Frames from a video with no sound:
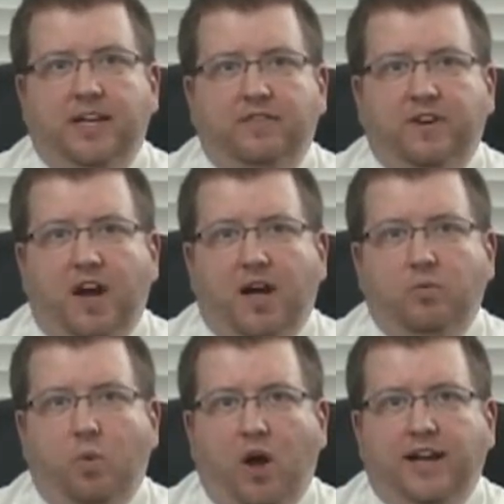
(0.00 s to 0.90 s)
If
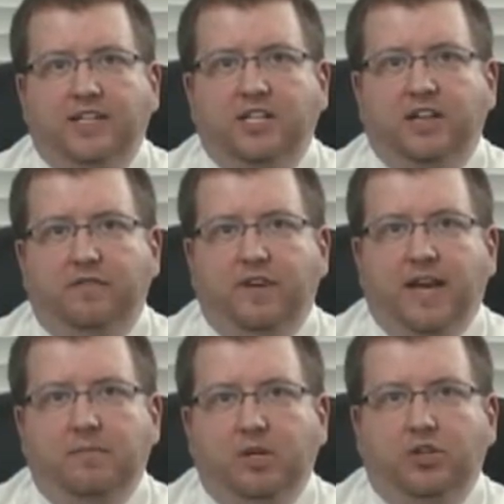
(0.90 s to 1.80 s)
God wanted to
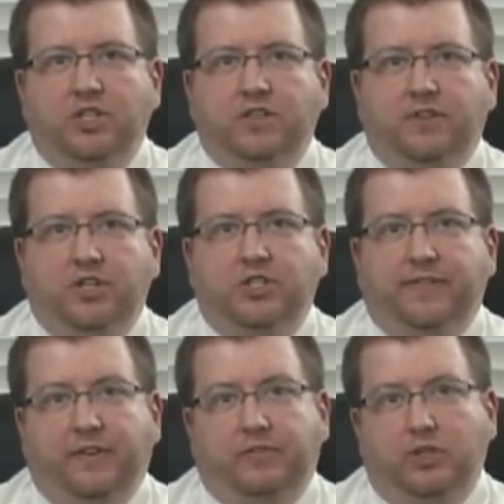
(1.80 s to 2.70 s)
convey millions of years
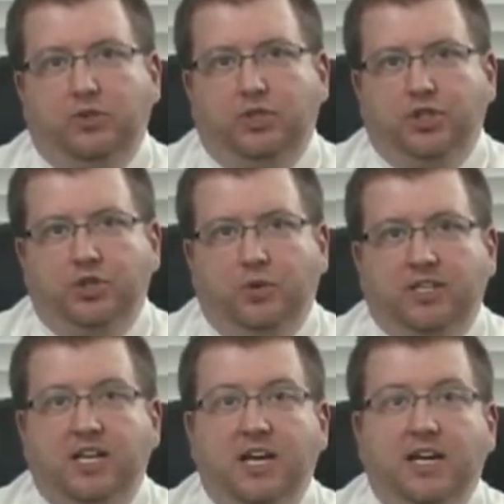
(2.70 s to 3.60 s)
of evolution to
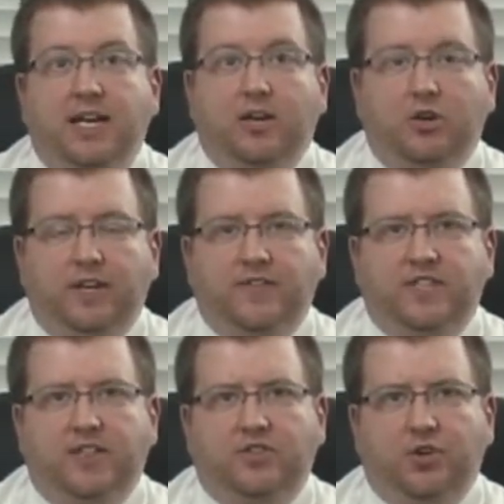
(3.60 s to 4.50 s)
us, he could have
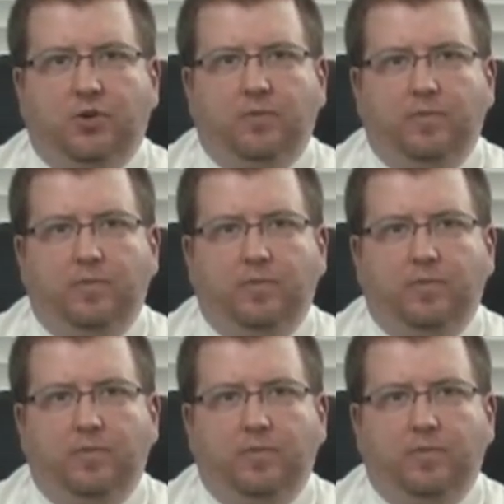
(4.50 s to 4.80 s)
said so.